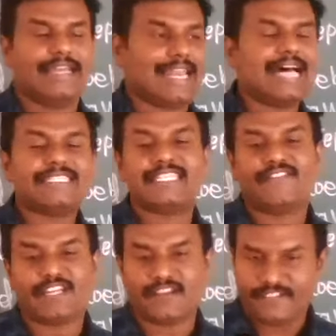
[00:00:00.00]
last
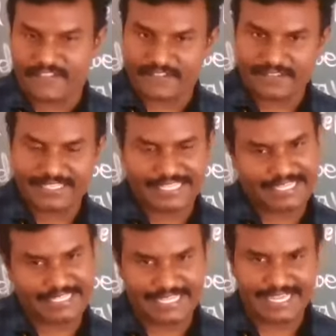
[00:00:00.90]
event of
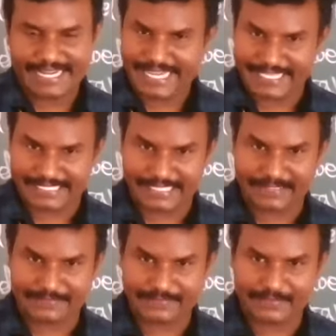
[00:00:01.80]
their age.
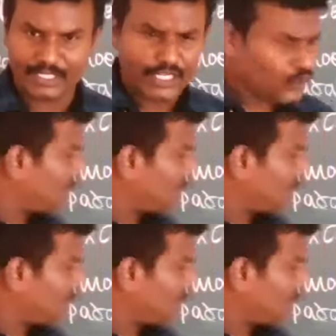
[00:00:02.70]
So